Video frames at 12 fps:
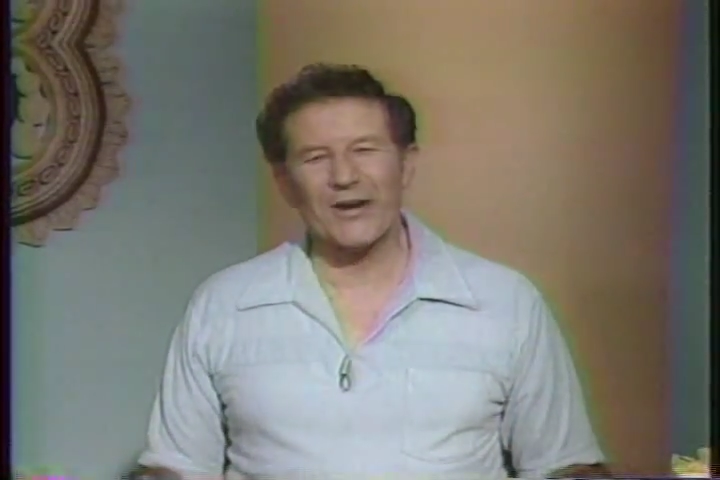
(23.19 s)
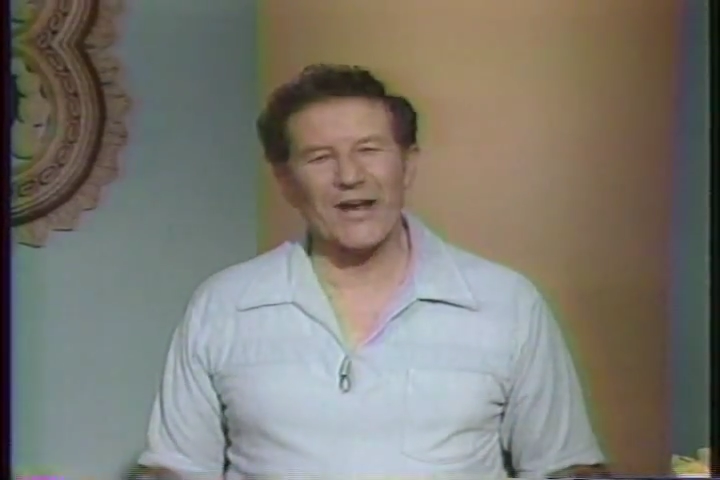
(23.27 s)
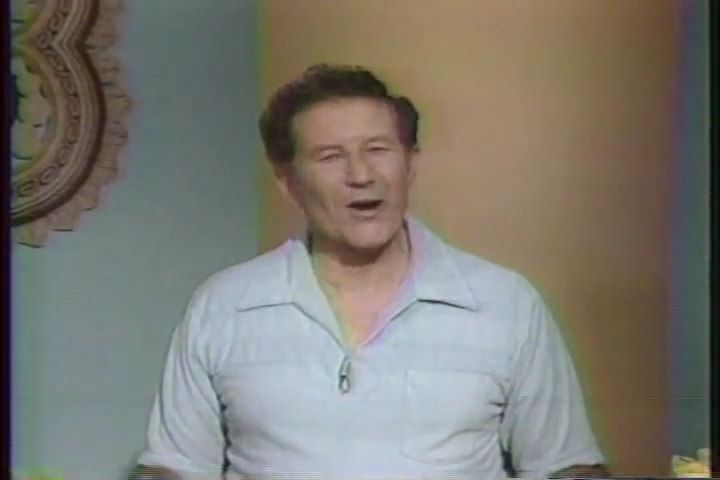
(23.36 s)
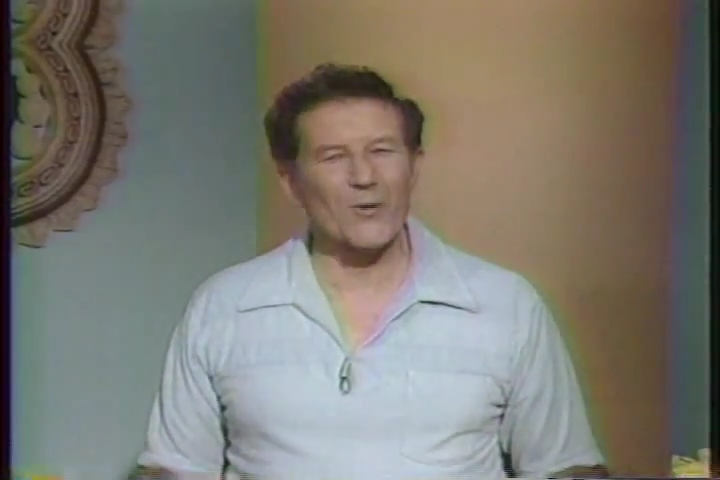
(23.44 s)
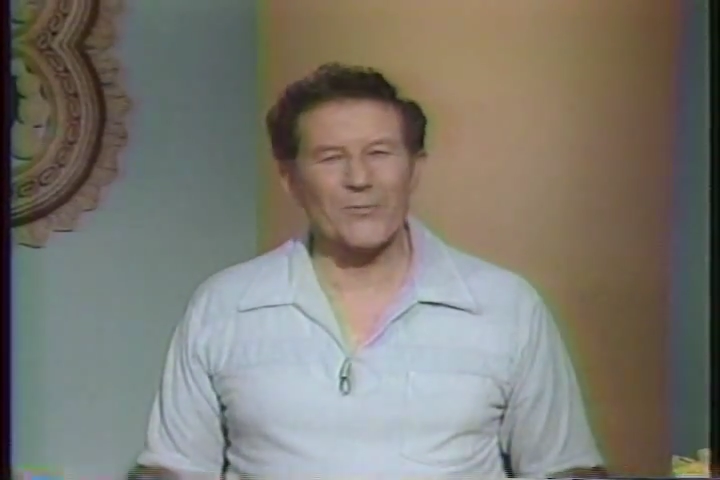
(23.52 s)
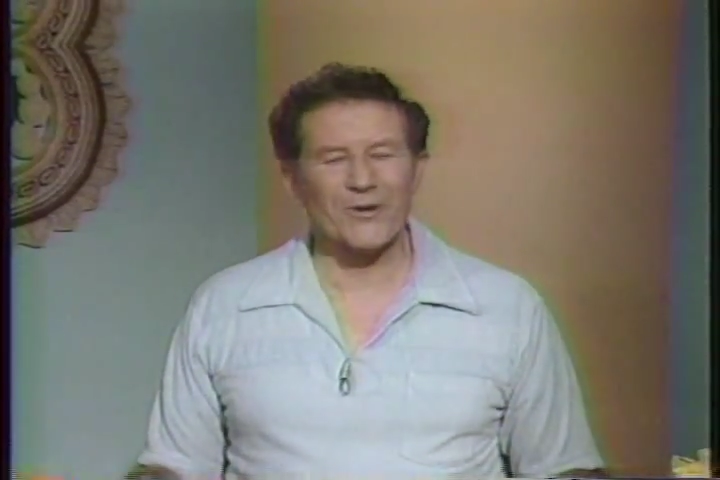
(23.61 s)
and I
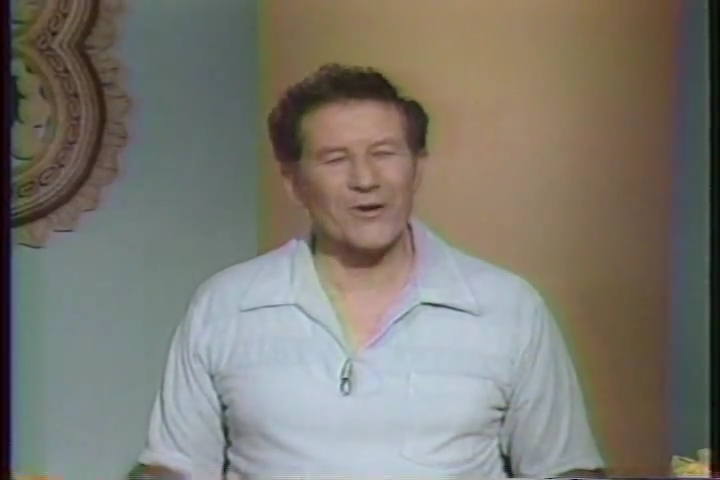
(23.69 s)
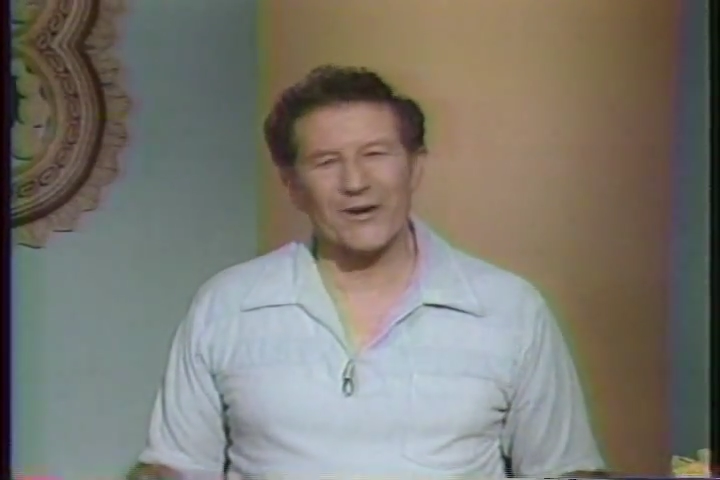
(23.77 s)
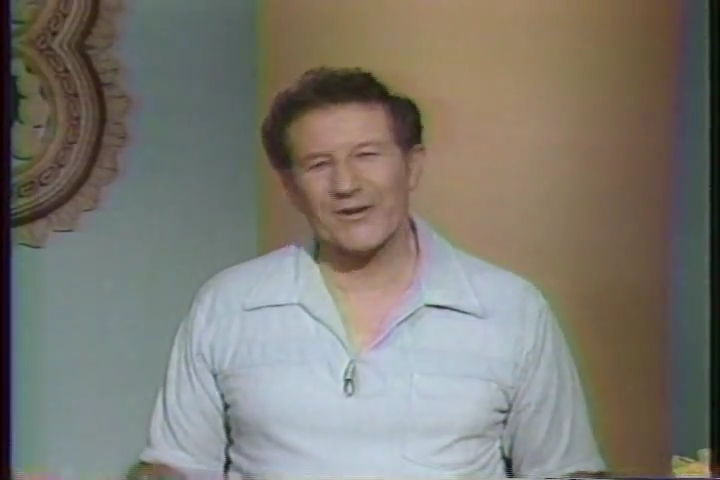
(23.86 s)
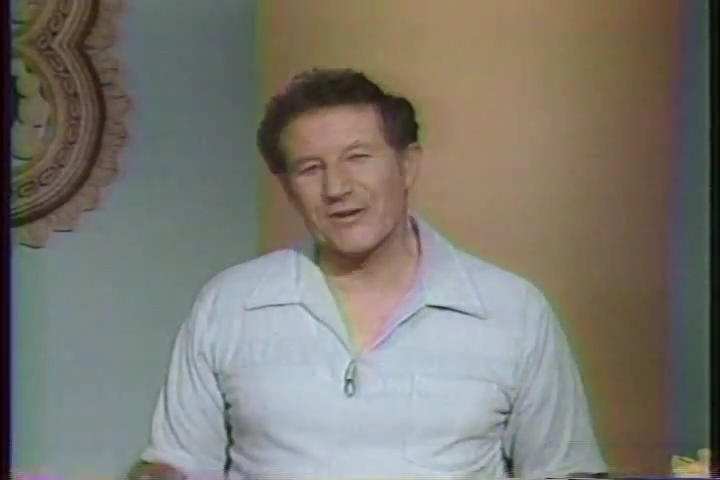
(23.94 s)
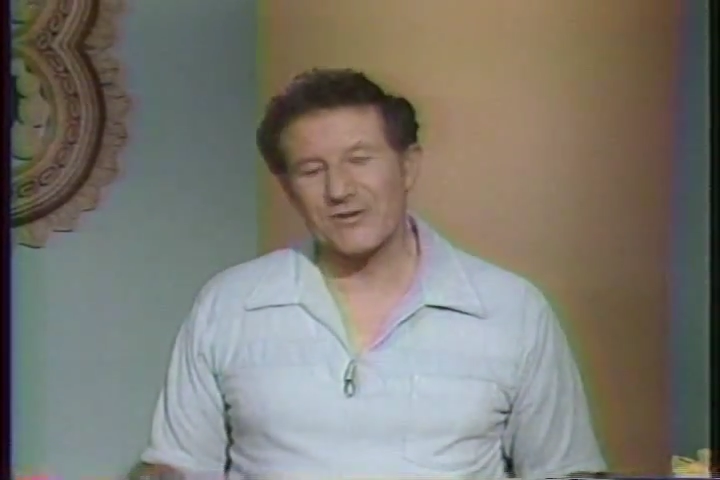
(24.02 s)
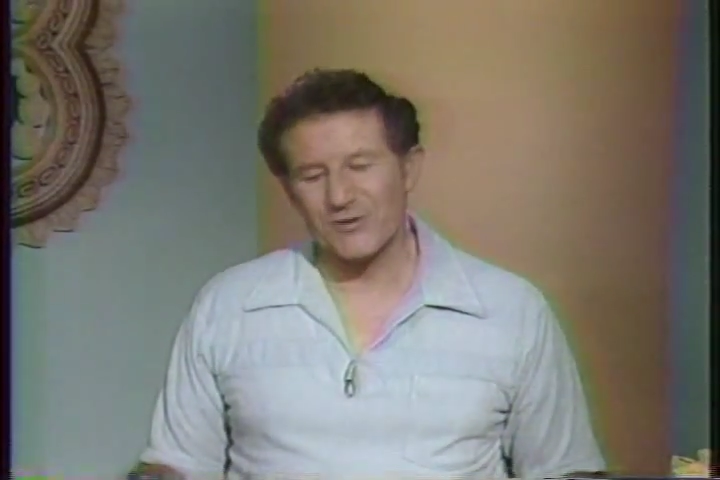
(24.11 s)
hope you're
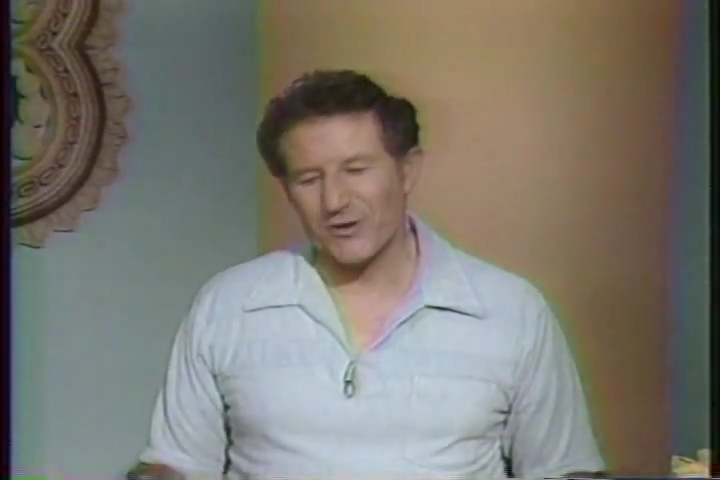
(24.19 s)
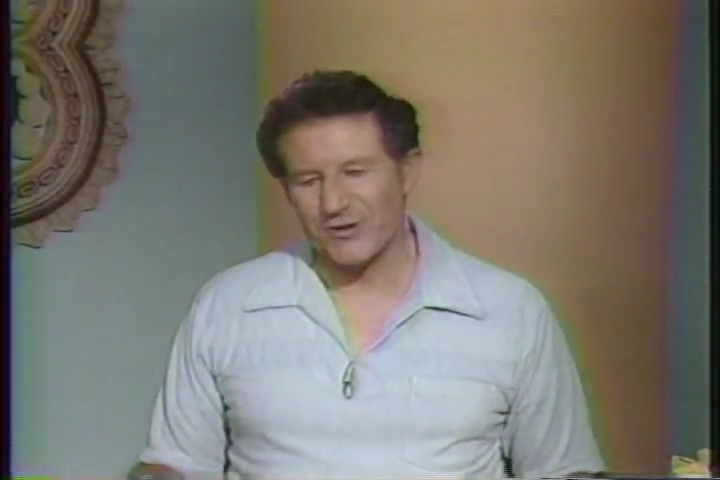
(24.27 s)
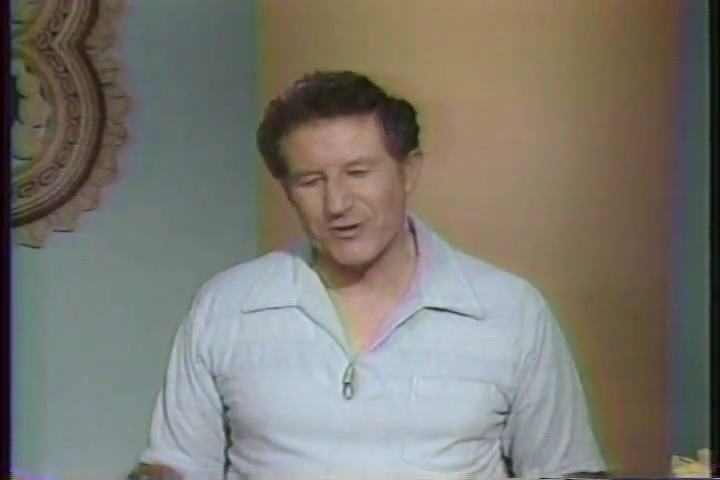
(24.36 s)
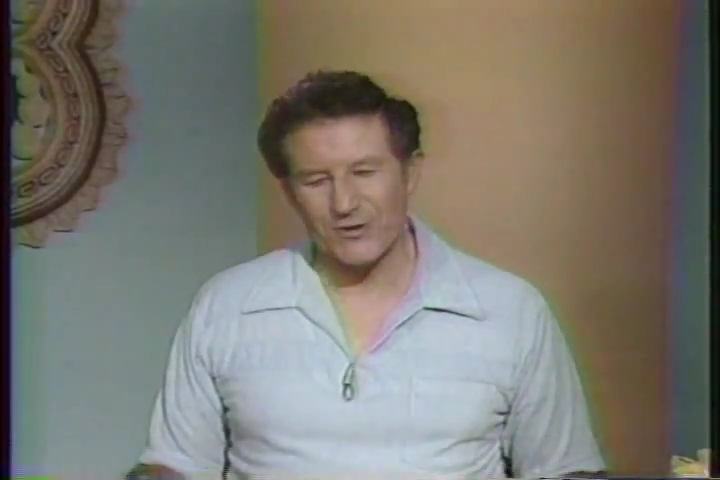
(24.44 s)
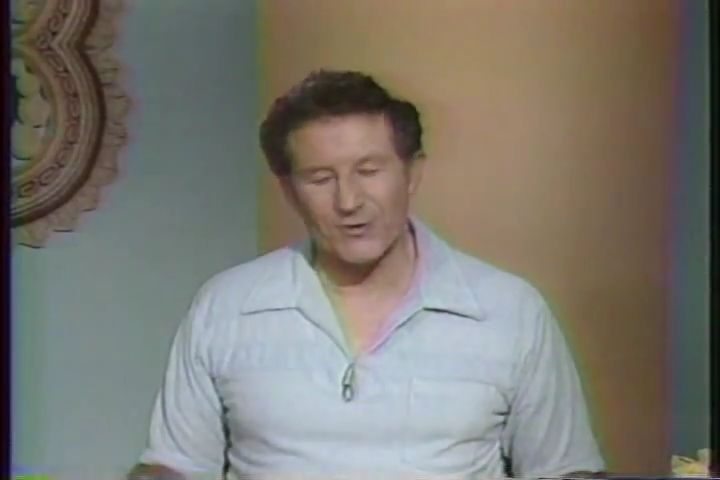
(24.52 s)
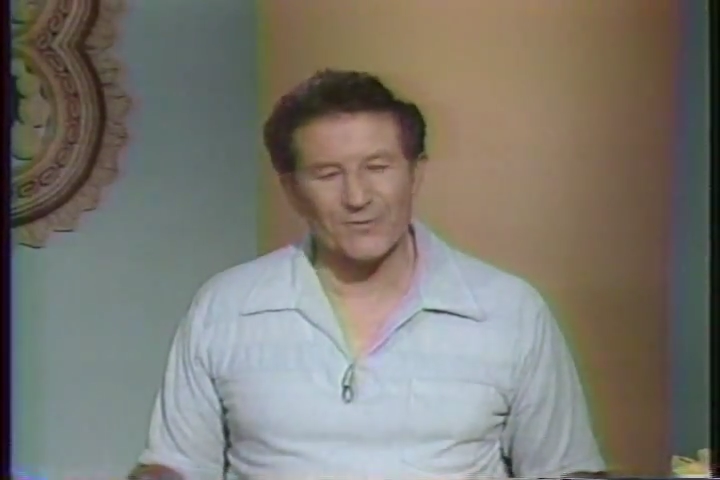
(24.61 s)
going to enjoy
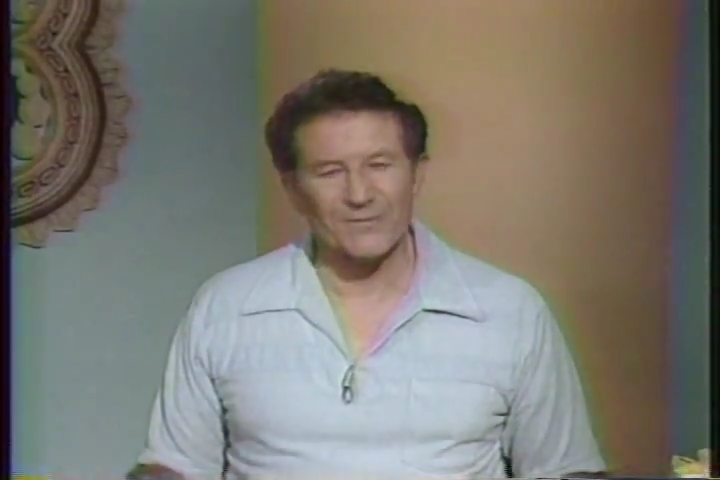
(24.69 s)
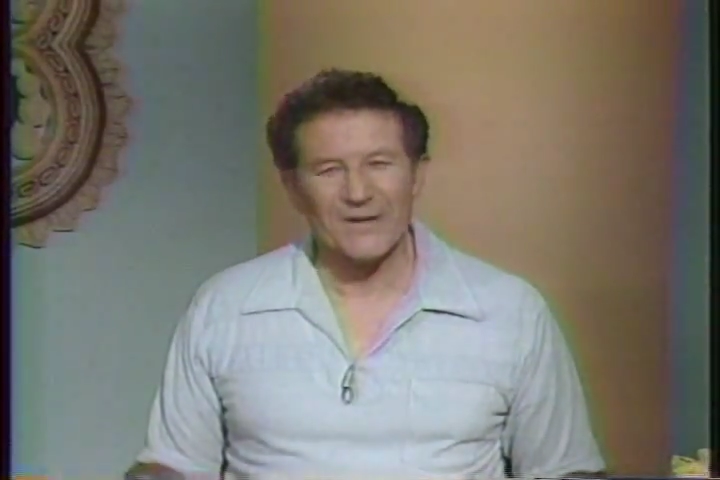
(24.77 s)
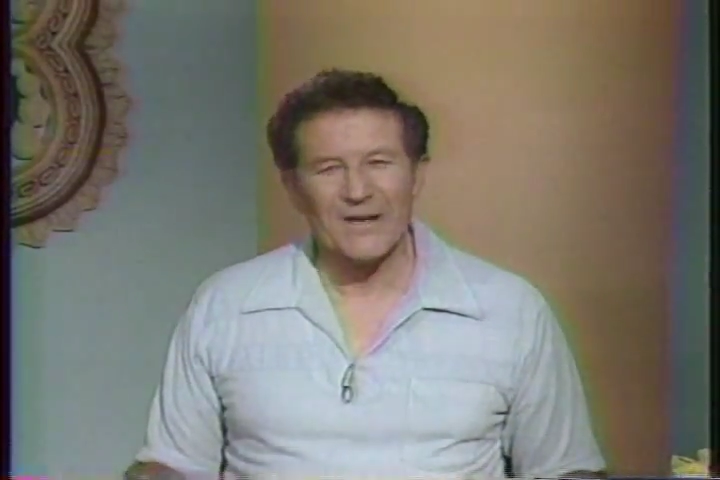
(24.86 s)
too.